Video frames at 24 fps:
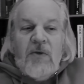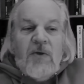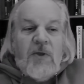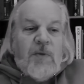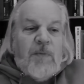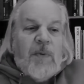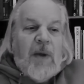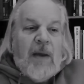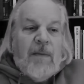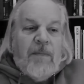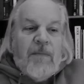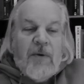
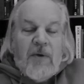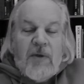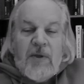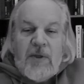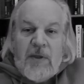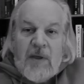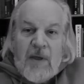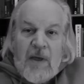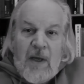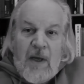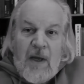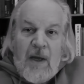
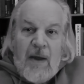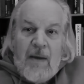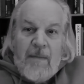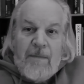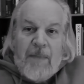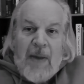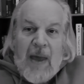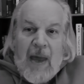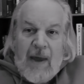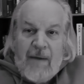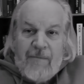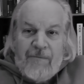newspapers,
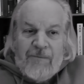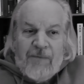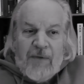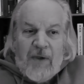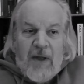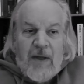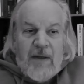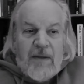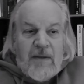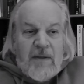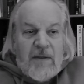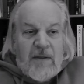
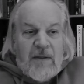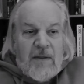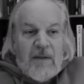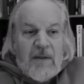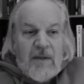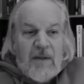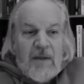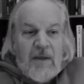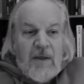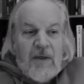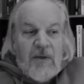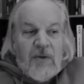
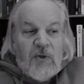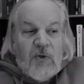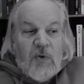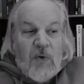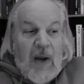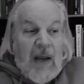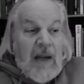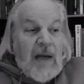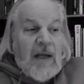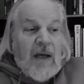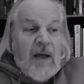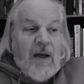pamphlets,
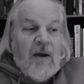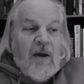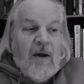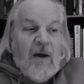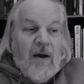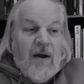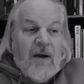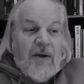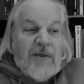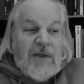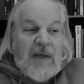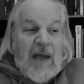trading
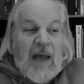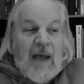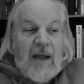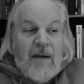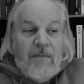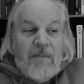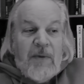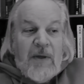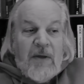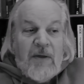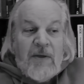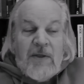cards,
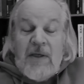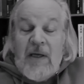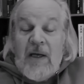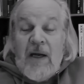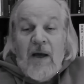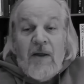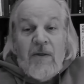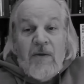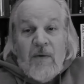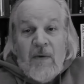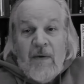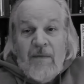handbills, and
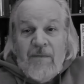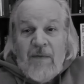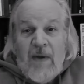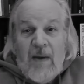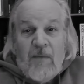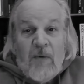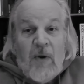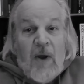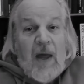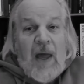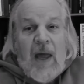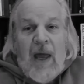other
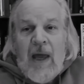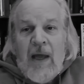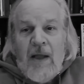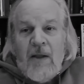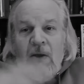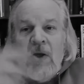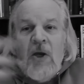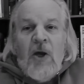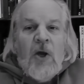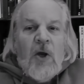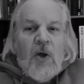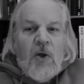ephemera.
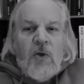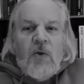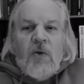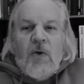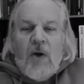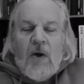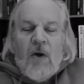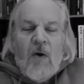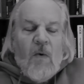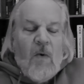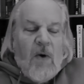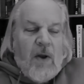And you
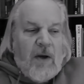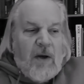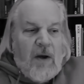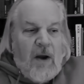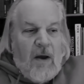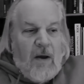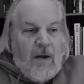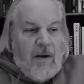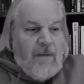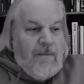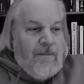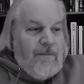could go on and
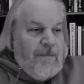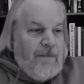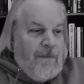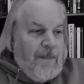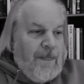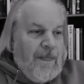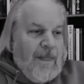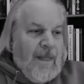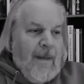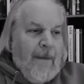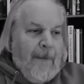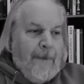on.
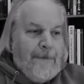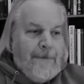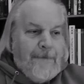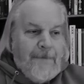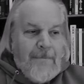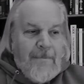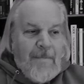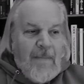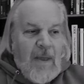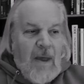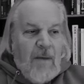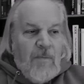
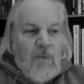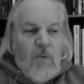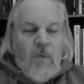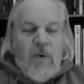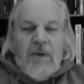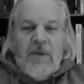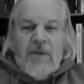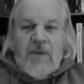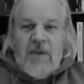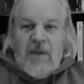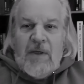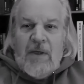I mean,
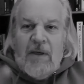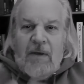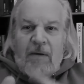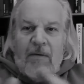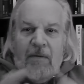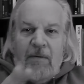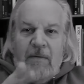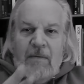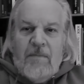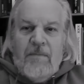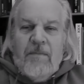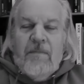what is
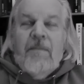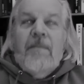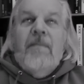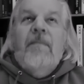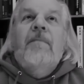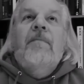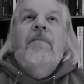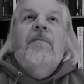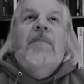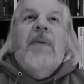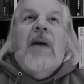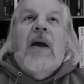the
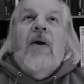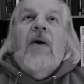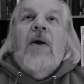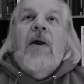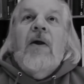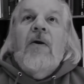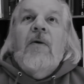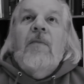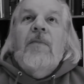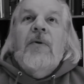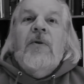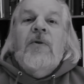
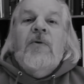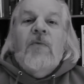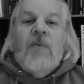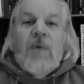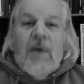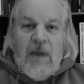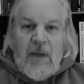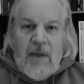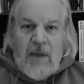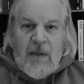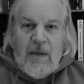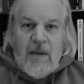barrier
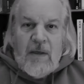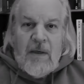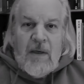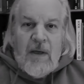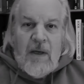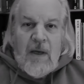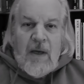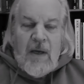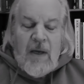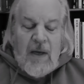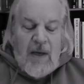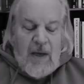between
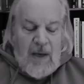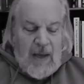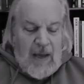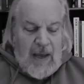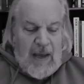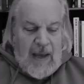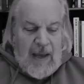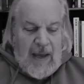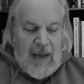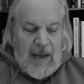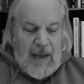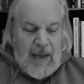
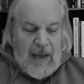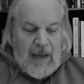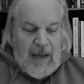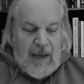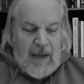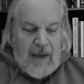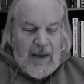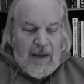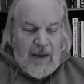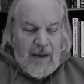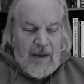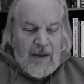
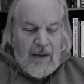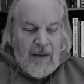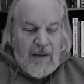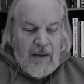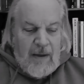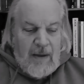a